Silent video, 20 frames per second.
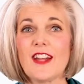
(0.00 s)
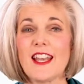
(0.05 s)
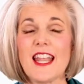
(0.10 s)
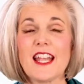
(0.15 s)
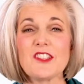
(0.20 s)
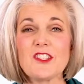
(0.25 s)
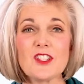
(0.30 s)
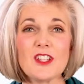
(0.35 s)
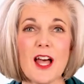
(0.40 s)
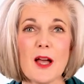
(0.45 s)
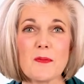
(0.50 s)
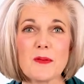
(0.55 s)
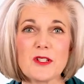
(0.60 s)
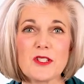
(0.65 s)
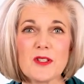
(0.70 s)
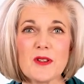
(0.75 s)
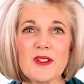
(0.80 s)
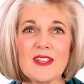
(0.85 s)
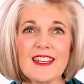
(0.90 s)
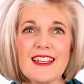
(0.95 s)
financial
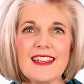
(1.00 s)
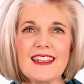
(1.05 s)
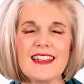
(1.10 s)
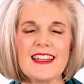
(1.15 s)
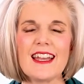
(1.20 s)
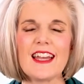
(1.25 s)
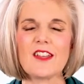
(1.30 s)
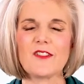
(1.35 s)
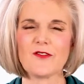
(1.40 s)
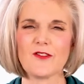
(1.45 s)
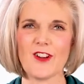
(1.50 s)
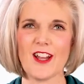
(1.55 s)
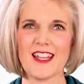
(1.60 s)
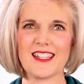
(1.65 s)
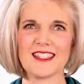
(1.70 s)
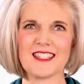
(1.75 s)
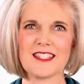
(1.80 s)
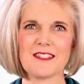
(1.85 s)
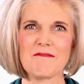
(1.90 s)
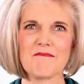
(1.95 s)
opportunity, and
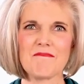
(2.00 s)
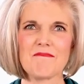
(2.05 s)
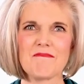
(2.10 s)
friends.